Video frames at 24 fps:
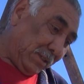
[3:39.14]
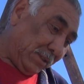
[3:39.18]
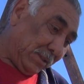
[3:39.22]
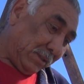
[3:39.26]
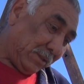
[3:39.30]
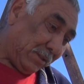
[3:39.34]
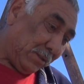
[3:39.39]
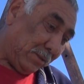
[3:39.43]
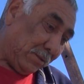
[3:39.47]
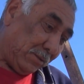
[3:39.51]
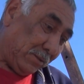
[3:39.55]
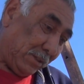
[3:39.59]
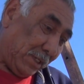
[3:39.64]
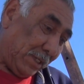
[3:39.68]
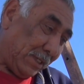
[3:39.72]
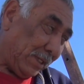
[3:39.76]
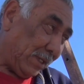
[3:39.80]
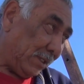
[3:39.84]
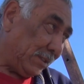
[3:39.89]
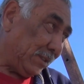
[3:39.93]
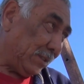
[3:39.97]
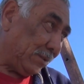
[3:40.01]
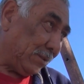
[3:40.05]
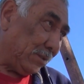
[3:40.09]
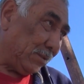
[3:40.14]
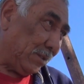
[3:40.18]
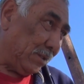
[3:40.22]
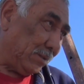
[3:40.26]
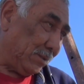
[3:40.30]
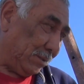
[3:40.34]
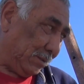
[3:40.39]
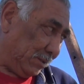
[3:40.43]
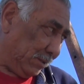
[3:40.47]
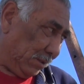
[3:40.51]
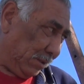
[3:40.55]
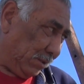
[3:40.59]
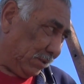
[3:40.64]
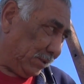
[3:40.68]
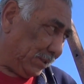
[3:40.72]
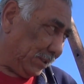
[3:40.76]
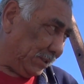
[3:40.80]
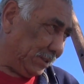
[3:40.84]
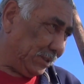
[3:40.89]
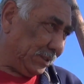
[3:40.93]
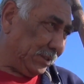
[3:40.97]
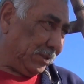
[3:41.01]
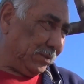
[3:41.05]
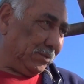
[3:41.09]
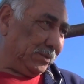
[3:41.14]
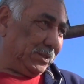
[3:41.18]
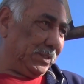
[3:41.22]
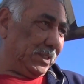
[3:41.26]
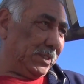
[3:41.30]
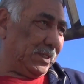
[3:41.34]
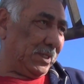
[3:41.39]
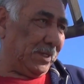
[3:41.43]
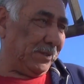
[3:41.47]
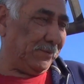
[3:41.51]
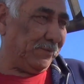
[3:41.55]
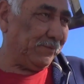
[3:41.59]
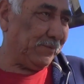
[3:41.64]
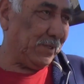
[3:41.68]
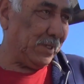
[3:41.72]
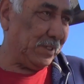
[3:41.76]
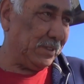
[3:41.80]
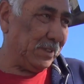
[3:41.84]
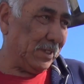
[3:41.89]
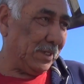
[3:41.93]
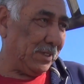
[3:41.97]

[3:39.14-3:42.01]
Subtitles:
So I all the stones that I find,